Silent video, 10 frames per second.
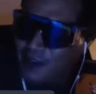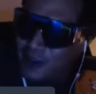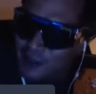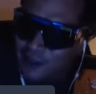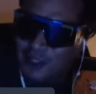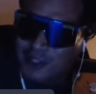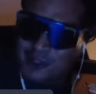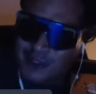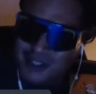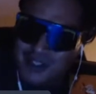to the
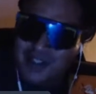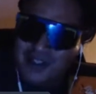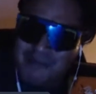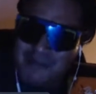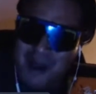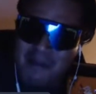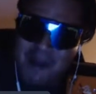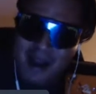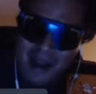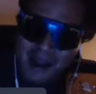Judas in my
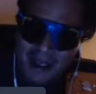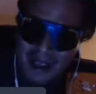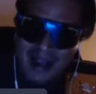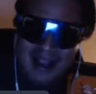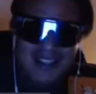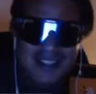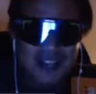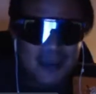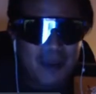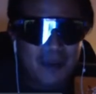mind. Ladies and
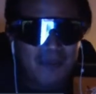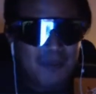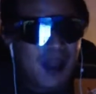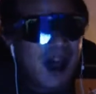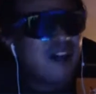gentlemen, I